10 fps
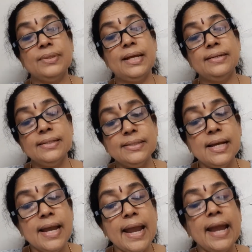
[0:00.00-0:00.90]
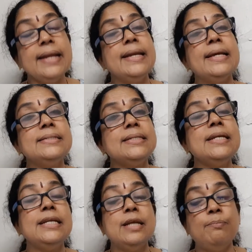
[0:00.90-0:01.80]
That is
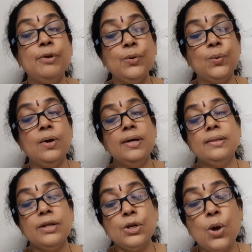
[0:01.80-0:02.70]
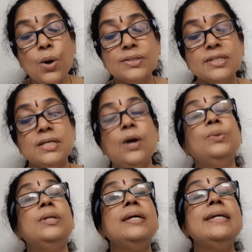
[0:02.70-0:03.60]
NSEW,
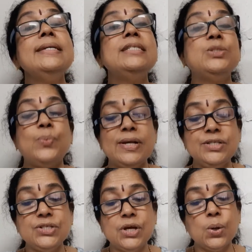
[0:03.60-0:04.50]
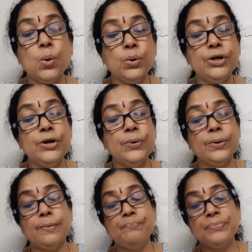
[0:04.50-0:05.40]
North-South East-West corridor.